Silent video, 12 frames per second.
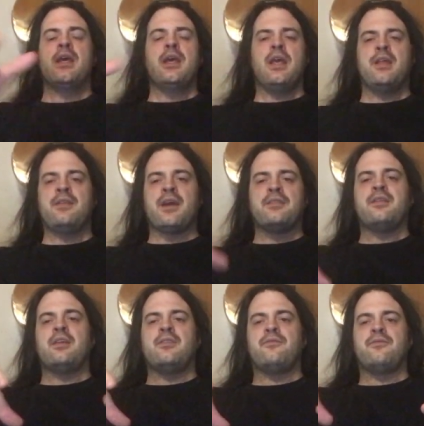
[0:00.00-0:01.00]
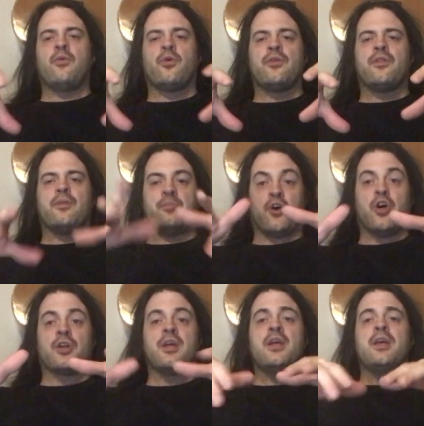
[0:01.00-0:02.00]
In 1984, the
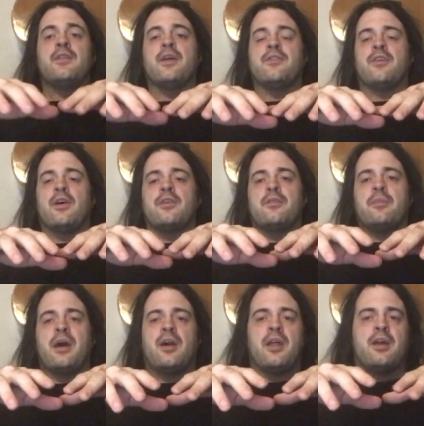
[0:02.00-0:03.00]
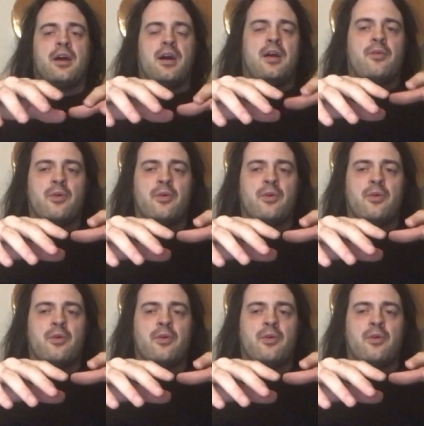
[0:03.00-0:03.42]
book, they talked about uh,